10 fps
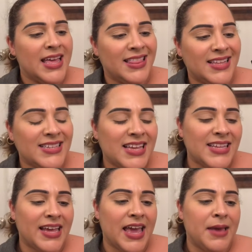This has
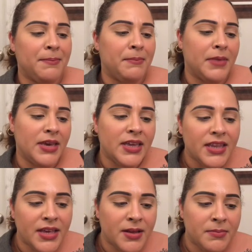like a
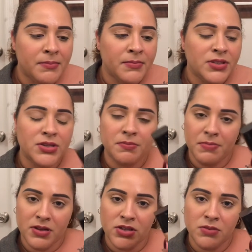medium to
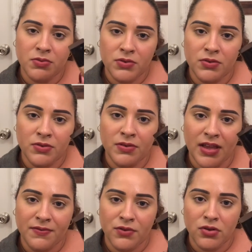buildable,
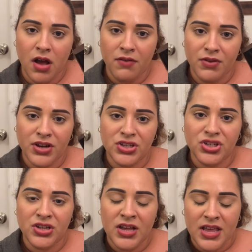like full
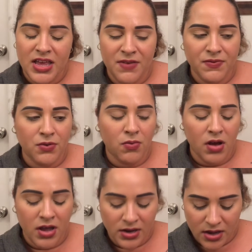coverage if you
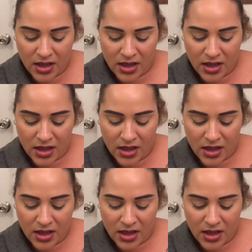want.